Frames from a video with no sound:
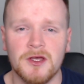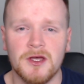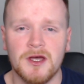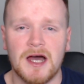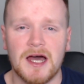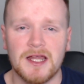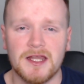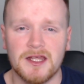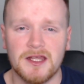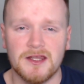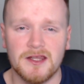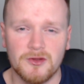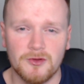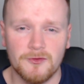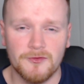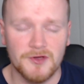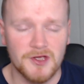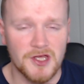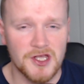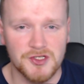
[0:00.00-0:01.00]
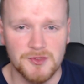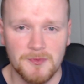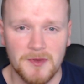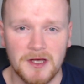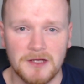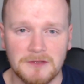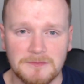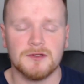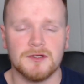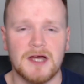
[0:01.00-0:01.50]
and hit that notification
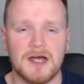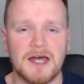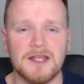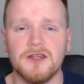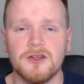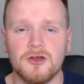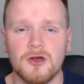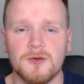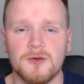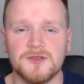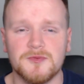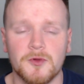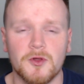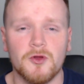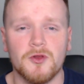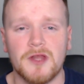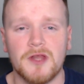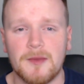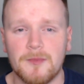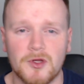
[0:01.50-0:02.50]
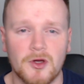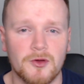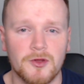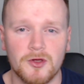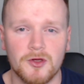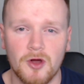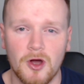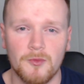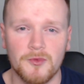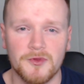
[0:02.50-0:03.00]
bell. And in the comments below, let me know how you
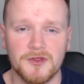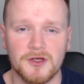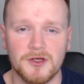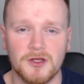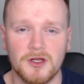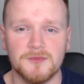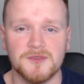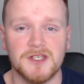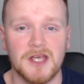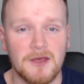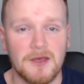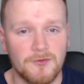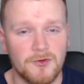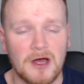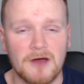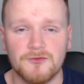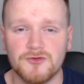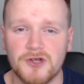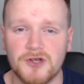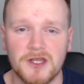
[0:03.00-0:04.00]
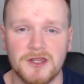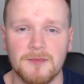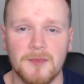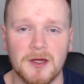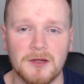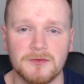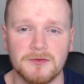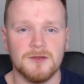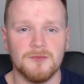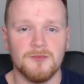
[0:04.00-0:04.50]
got on with the clubs if you have tried them
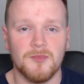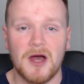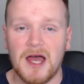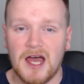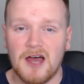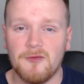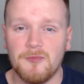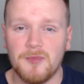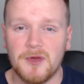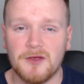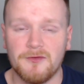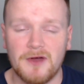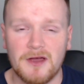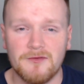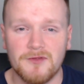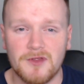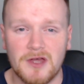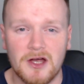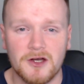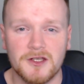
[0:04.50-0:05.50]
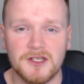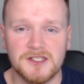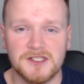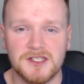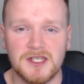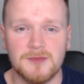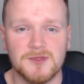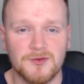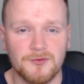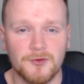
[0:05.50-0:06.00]
out. But I have picked 5 of the hardest
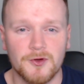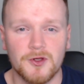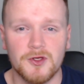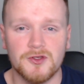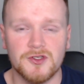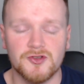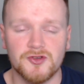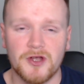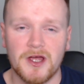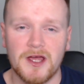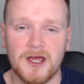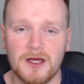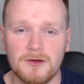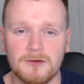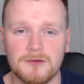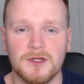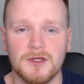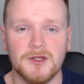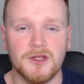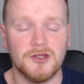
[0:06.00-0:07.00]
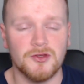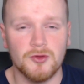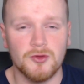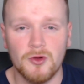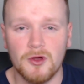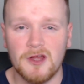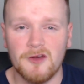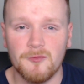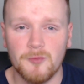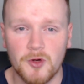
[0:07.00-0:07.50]
teams for you to try out. They do
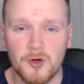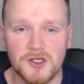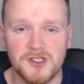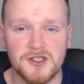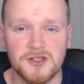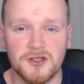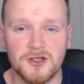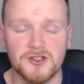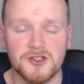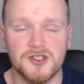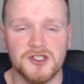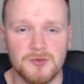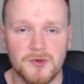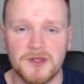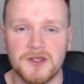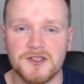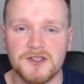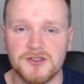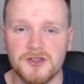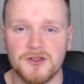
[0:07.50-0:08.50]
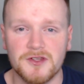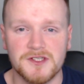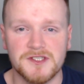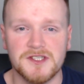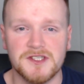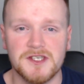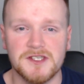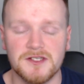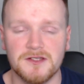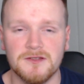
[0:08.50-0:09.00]
all have points deductions when they start the
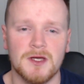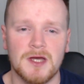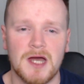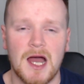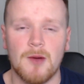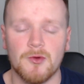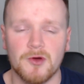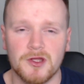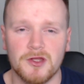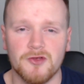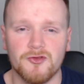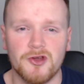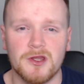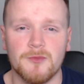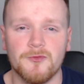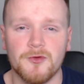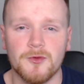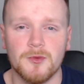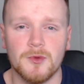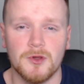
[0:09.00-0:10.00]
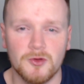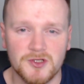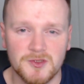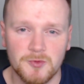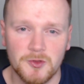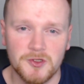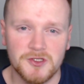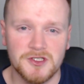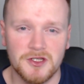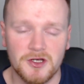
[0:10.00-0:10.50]
season, and we're going to rate them from the lowest
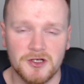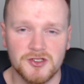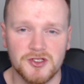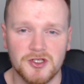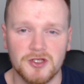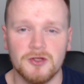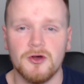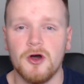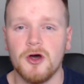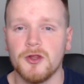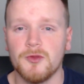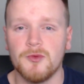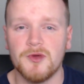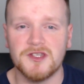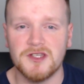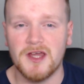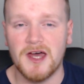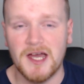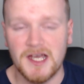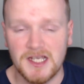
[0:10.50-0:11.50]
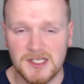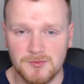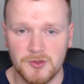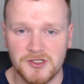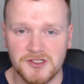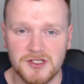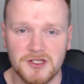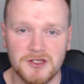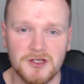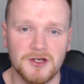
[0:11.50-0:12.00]
points deduction all the way to the highest
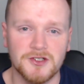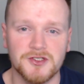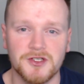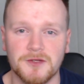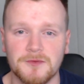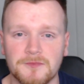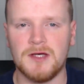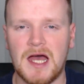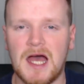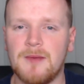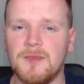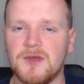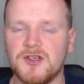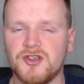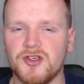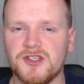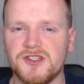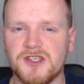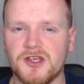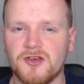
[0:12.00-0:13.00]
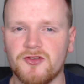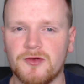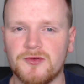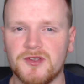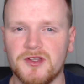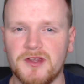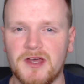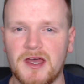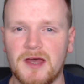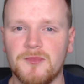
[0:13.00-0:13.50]
points deduction. And make sure you stick around
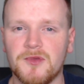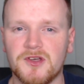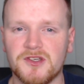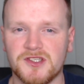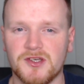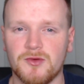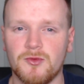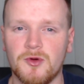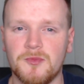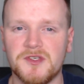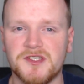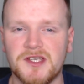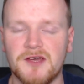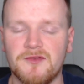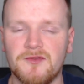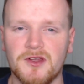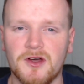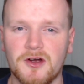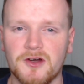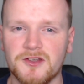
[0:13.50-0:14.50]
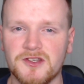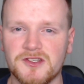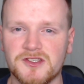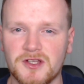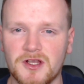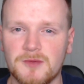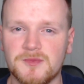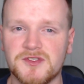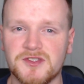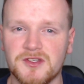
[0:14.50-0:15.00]
till the end because I will be saving the hardest
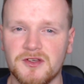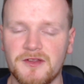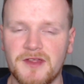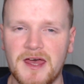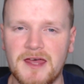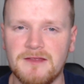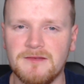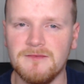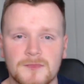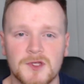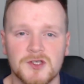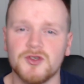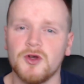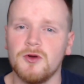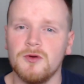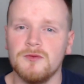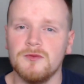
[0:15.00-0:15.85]
clubs till then. So